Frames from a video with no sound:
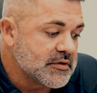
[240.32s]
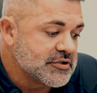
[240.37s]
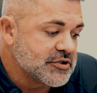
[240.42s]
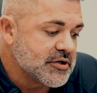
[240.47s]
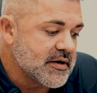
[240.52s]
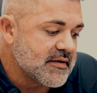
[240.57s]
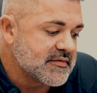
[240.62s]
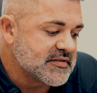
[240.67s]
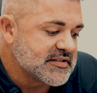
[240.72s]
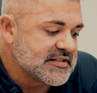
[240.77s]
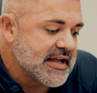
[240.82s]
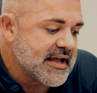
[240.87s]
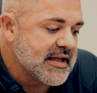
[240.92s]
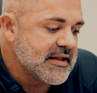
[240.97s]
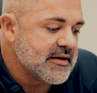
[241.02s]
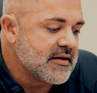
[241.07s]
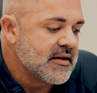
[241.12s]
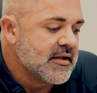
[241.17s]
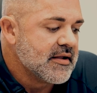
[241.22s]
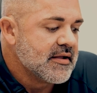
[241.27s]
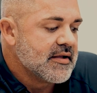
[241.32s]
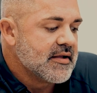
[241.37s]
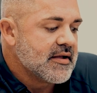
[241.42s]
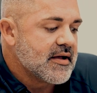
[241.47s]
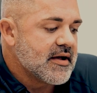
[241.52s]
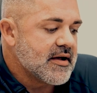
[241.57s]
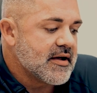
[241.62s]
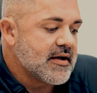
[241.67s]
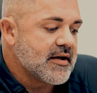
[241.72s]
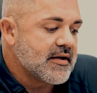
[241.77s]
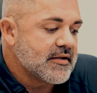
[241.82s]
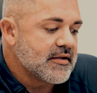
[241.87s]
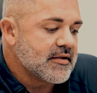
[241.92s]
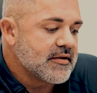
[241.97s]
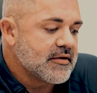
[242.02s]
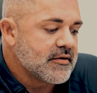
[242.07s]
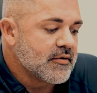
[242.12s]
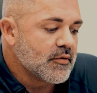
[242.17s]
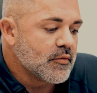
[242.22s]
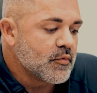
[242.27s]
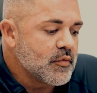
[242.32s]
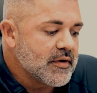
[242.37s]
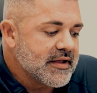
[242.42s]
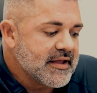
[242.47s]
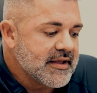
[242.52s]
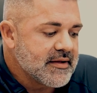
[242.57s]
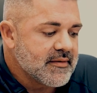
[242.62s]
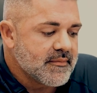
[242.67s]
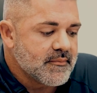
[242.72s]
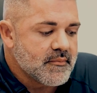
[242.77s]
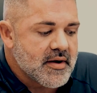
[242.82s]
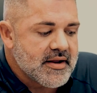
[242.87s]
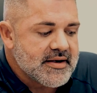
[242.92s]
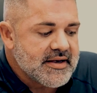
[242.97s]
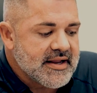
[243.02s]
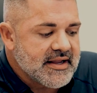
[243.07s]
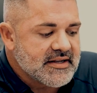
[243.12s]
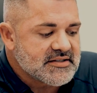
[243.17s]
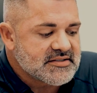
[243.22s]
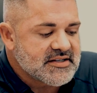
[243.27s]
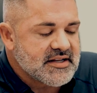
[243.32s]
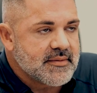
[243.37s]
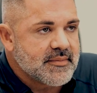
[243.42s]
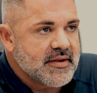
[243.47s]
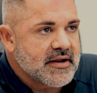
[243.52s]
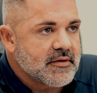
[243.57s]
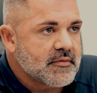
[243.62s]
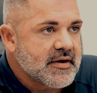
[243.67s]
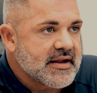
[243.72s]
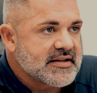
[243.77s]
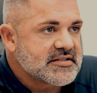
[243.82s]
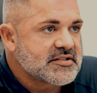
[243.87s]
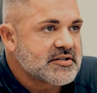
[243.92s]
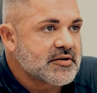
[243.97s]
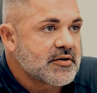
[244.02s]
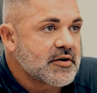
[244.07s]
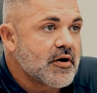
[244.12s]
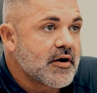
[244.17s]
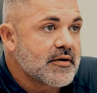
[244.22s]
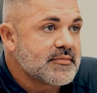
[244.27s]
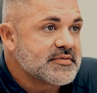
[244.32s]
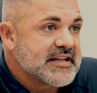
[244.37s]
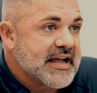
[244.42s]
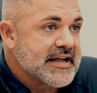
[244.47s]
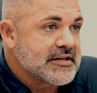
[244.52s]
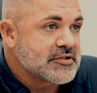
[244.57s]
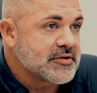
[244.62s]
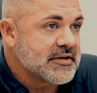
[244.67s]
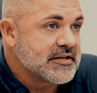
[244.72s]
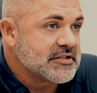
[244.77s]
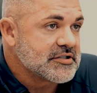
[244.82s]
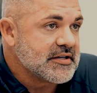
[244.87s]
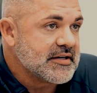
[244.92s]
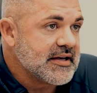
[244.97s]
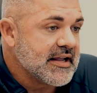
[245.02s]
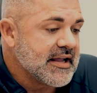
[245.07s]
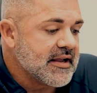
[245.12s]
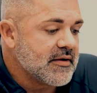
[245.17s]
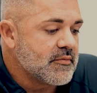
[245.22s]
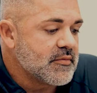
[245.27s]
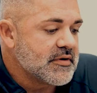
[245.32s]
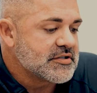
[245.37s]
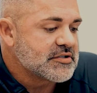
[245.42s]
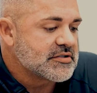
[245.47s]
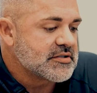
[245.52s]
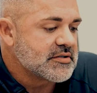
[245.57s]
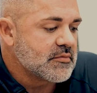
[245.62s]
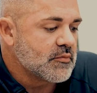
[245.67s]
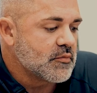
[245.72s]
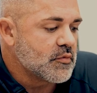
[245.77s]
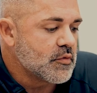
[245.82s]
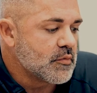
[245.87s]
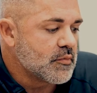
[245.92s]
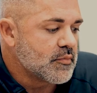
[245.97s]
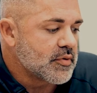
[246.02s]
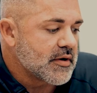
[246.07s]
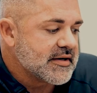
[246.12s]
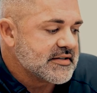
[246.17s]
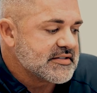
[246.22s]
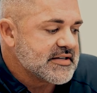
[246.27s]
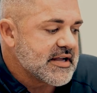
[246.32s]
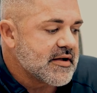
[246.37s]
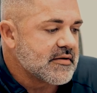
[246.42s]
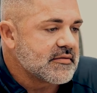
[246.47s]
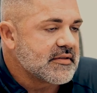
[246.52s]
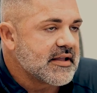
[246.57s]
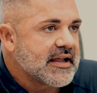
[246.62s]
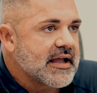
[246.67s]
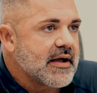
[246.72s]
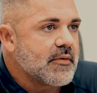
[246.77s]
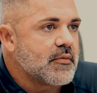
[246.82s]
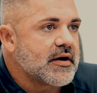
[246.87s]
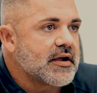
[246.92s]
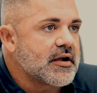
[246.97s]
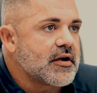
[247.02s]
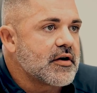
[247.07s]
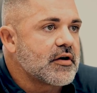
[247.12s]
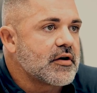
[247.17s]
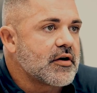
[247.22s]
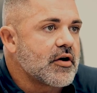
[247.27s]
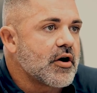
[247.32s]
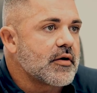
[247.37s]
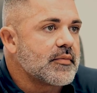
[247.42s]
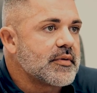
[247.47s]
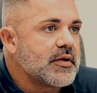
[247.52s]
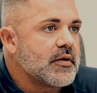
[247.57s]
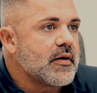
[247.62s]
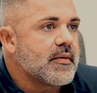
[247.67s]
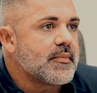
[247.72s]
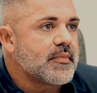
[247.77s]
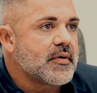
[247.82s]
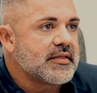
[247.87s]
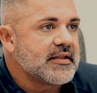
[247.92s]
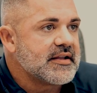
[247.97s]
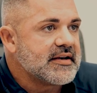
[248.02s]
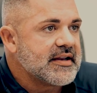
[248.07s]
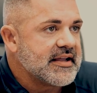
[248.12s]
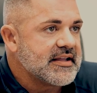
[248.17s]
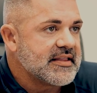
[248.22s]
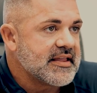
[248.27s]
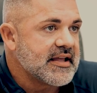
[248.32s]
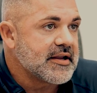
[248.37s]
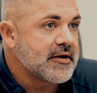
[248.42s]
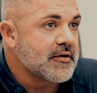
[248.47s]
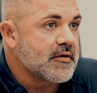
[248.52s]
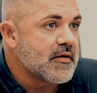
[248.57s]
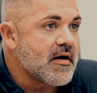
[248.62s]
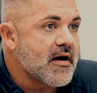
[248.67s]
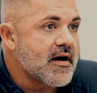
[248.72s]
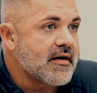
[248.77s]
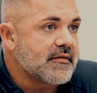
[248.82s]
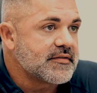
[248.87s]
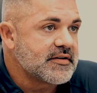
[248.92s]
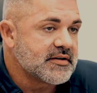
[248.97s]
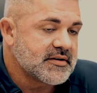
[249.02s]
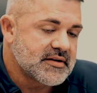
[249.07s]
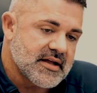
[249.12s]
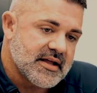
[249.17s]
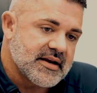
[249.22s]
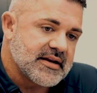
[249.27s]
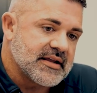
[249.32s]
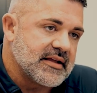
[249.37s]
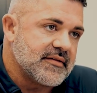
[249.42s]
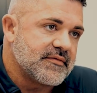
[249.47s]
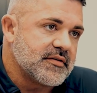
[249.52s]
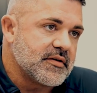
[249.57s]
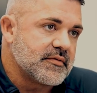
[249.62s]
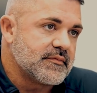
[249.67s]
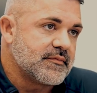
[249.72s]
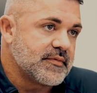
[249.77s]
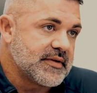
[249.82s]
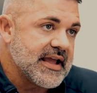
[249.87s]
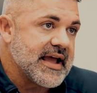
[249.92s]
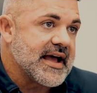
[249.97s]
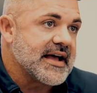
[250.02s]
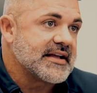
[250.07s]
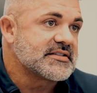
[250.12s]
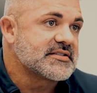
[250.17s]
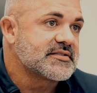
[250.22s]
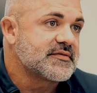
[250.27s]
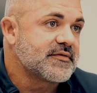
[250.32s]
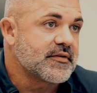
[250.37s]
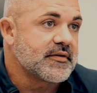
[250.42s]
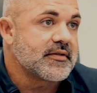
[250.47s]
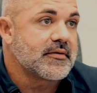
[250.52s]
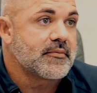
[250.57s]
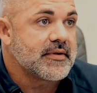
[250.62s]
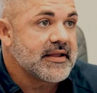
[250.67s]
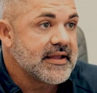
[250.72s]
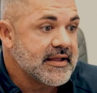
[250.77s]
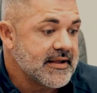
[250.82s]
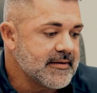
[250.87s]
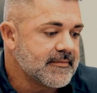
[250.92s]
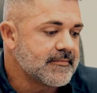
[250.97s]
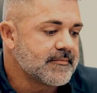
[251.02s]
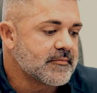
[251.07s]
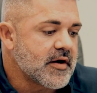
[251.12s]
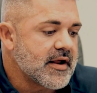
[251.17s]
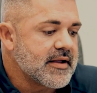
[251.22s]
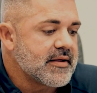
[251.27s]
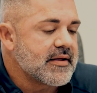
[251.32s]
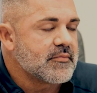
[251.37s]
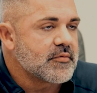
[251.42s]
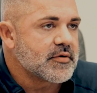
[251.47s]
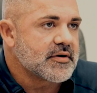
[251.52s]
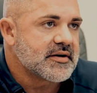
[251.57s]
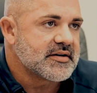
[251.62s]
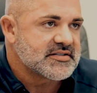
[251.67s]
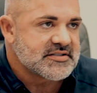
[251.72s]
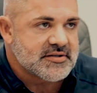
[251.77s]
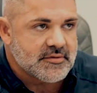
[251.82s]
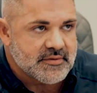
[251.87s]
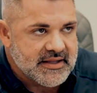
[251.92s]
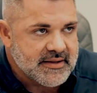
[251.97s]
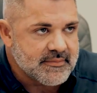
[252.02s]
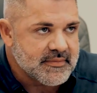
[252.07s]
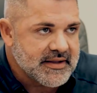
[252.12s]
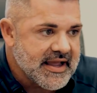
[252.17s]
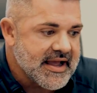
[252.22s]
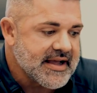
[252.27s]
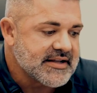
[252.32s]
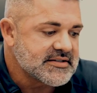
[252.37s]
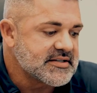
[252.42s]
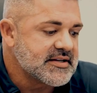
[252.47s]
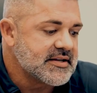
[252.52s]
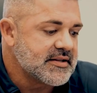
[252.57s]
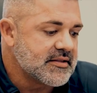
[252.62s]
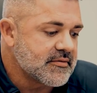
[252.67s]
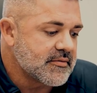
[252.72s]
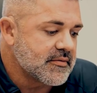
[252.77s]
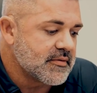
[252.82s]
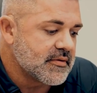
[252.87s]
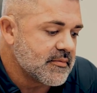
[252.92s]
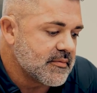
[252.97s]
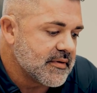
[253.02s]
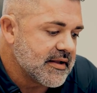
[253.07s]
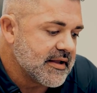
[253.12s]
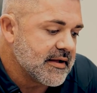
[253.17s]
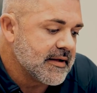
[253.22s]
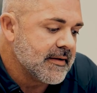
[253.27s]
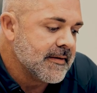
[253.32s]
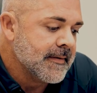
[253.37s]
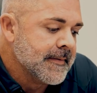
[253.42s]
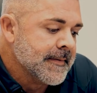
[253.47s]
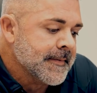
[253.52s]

what you have set. Your week, Monday is going to be a rest or carb saturation day, which will break down. Like I want to carb you up on the day that you're off to kind of give you gas for the week, right? And we're going to still keep gas in through the week.